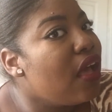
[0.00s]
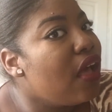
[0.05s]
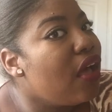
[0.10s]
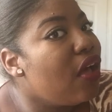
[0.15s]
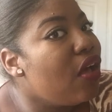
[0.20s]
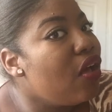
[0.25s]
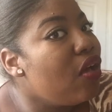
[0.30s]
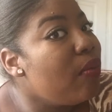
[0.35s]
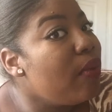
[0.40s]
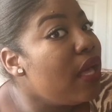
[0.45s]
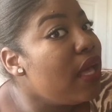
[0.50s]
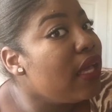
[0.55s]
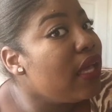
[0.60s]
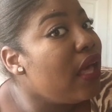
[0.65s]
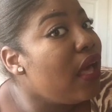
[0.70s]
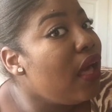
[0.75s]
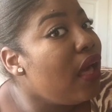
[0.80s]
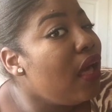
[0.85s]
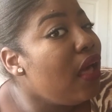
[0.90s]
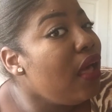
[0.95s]
Oh my
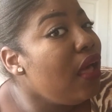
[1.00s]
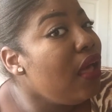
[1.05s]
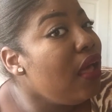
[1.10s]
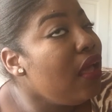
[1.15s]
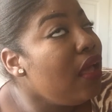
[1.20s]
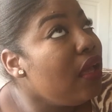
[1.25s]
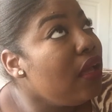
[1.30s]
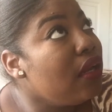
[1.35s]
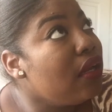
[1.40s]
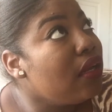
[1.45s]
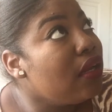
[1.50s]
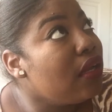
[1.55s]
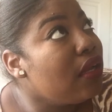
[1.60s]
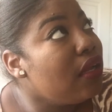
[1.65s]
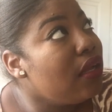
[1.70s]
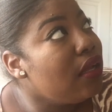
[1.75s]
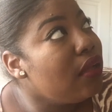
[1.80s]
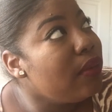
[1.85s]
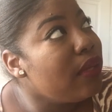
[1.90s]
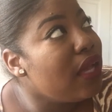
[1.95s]
god.
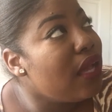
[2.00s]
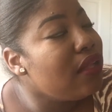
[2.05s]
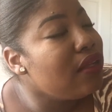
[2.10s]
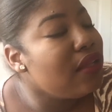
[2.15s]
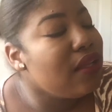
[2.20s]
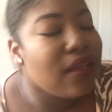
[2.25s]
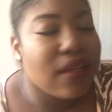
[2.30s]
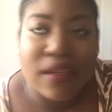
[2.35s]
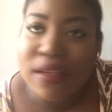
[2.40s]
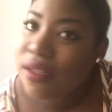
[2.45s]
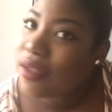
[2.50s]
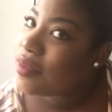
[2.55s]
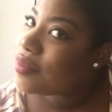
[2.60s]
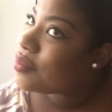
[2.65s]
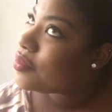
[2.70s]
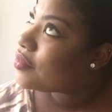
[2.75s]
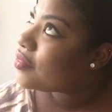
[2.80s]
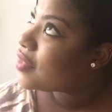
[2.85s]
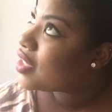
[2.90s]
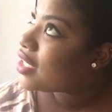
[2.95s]
Oh my god, look.
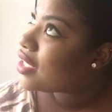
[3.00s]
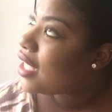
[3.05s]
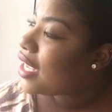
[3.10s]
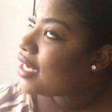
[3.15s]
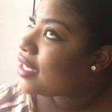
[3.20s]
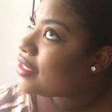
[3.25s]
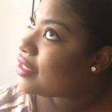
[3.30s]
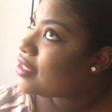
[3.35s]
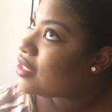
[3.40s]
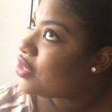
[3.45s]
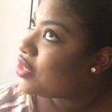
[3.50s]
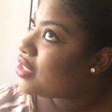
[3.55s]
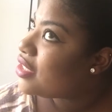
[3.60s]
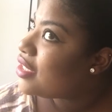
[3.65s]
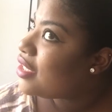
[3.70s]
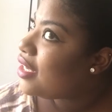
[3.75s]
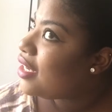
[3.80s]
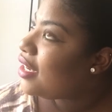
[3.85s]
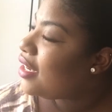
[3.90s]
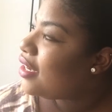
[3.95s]
Like,
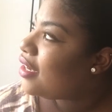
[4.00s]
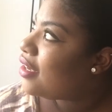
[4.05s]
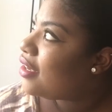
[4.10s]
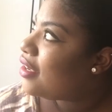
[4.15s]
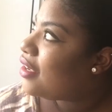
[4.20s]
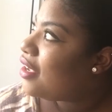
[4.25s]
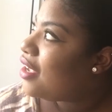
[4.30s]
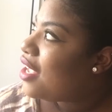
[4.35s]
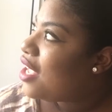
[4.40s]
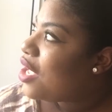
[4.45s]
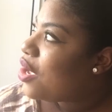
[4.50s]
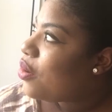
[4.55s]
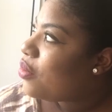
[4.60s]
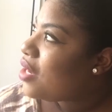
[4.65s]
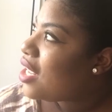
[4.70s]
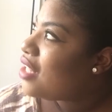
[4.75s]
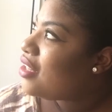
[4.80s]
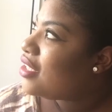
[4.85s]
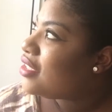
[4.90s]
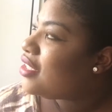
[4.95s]
seriously?
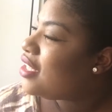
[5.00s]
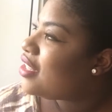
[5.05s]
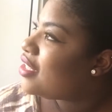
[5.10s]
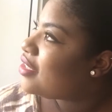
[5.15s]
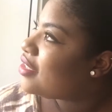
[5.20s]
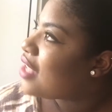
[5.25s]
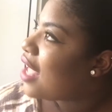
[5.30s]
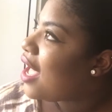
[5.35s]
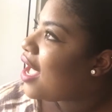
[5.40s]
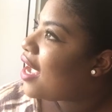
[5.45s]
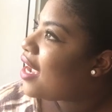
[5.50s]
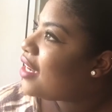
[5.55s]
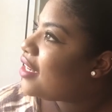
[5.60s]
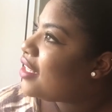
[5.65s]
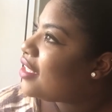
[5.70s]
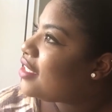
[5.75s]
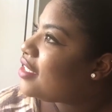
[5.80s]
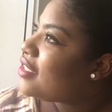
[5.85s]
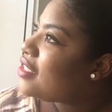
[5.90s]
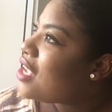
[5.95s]
When I look to the side,
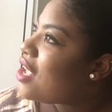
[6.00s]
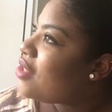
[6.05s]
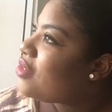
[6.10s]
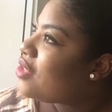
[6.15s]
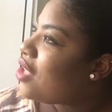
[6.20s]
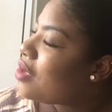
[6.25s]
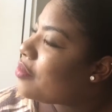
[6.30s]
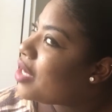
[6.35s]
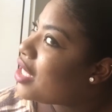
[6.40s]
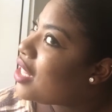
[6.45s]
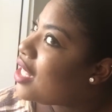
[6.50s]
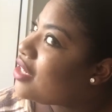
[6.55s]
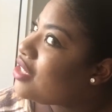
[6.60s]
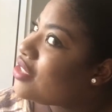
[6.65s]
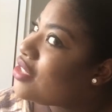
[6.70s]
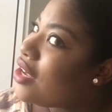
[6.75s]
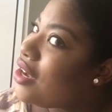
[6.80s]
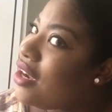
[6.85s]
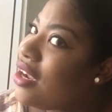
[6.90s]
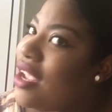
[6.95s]
like, you see how long my
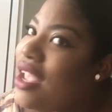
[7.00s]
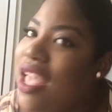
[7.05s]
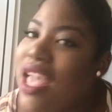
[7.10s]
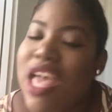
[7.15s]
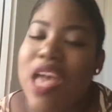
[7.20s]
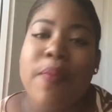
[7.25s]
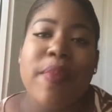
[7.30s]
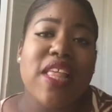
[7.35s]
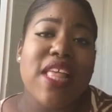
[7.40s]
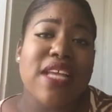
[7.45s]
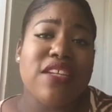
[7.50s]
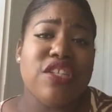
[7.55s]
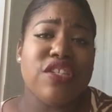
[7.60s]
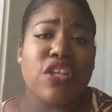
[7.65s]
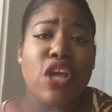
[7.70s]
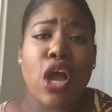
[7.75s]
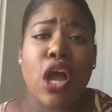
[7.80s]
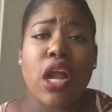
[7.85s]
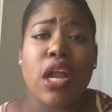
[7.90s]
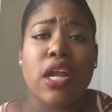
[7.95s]
lashes are? And my lashes
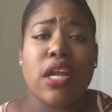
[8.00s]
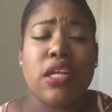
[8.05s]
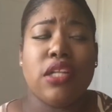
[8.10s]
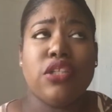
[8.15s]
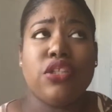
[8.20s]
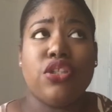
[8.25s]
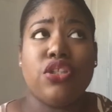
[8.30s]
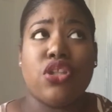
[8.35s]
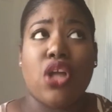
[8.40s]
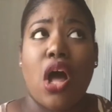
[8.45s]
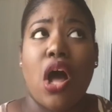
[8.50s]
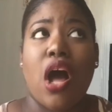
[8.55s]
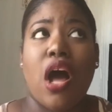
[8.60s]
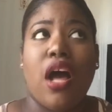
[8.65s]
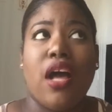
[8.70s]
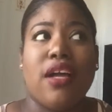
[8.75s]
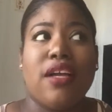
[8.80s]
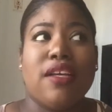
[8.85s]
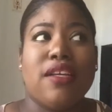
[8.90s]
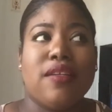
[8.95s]
are
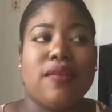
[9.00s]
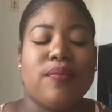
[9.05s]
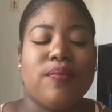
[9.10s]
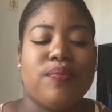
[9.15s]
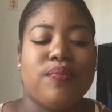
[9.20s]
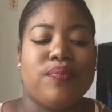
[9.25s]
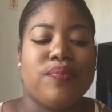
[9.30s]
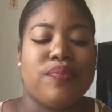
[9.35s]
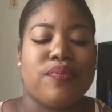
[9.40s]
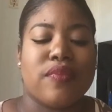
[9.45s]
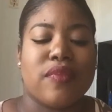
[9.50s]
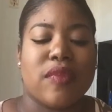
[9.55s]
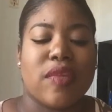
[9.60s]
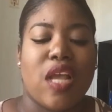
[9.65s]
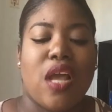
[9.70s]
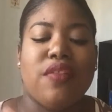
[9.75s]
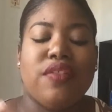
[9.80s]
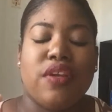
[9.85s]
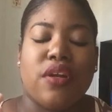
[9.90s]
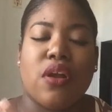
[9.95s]
long
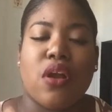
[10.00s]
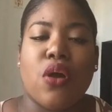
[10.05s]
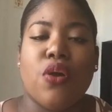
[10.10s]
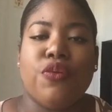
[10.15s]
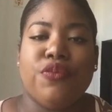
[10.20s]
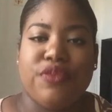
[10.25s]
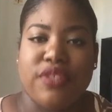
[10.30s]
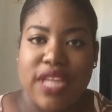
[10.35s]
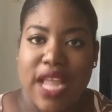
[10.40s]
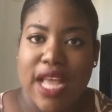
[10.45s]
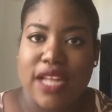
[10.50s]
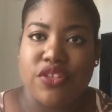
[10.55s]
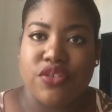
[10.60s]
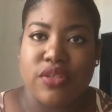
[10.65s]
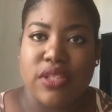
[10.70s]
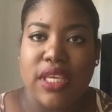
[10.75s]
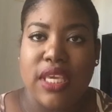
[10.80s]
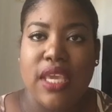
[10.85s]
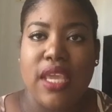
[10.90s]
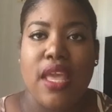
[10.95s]
on their own
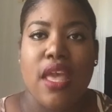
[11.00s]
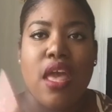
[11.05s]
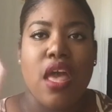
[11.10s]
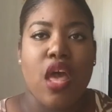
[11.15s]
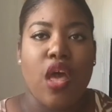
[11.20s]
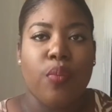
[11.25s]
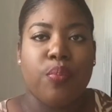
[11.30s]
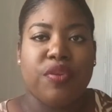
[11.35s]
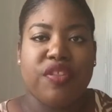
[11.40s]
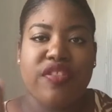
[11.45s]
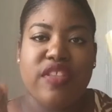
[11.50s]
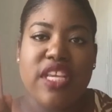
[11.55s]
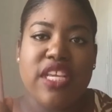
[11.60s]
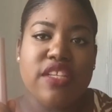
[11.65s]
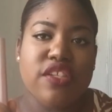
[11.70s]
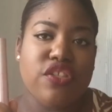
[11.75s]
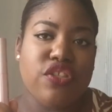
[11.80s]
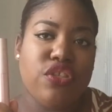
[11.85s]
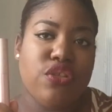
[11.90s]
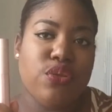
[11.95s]
naturally, but
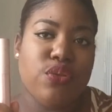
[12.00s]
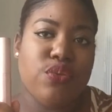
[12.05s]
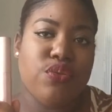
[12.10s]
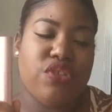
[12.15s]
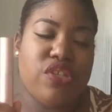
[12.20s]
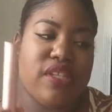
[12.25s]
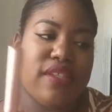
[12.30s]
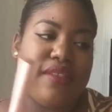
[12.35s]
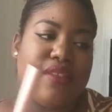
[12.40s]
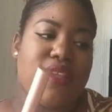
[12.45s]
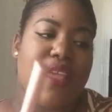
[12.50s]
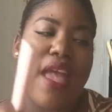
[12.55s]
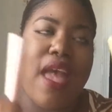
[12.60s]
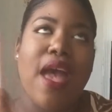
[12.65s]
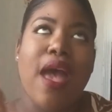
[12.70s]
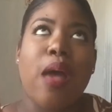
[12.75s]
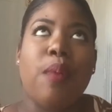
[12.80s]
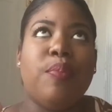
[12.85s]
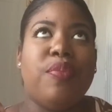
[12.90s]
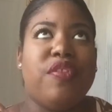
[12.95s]
these two just
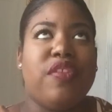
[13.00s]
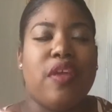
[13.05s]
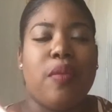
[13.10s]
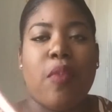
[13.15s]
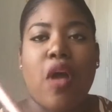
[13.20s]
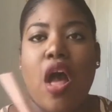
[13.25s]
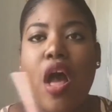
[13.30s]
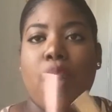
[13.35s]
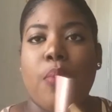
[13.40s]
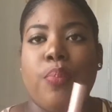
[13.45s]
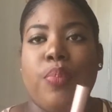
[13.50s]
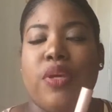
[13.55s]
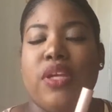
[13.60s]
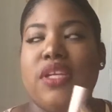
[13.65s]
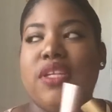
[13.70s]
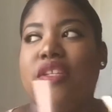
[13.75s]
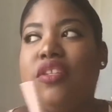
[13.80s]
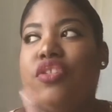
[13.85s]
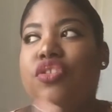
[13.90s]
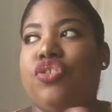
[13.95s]
amp them up
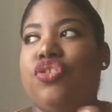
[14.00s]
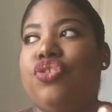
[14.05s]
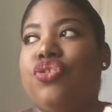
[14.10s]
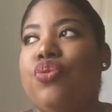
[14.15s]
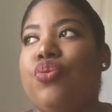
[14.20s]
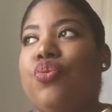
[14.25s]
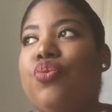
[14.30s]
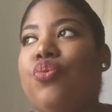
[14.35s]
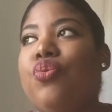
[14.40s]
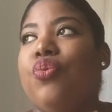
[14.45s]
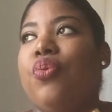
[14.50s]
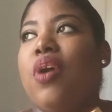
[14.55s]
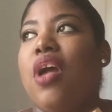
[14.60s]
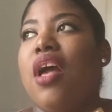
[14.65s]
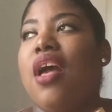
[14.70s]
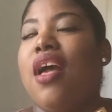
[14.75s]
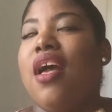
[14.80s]
to